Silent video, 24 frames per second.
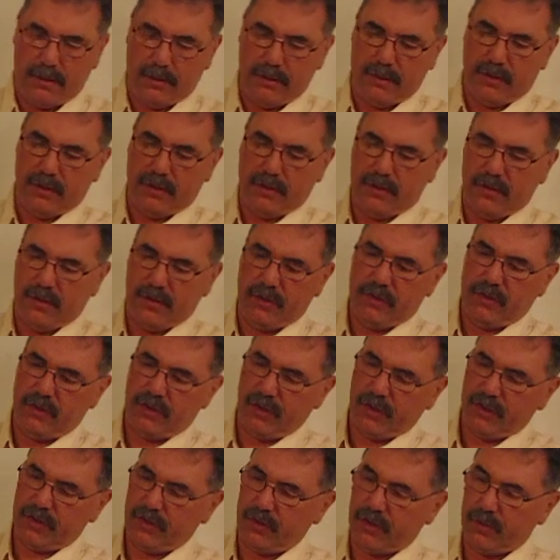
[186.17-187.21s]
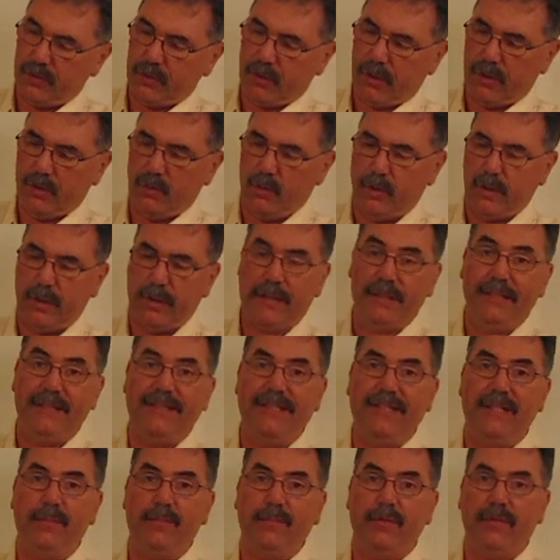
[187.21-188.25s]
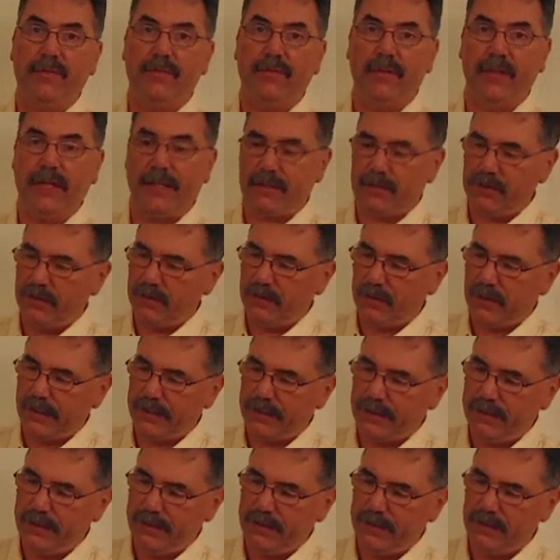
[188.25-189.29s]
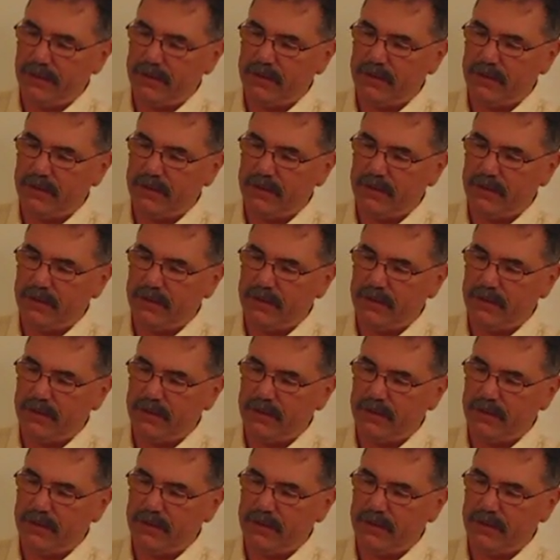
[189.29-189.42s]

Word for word: This is just a, a one deep reflector on here,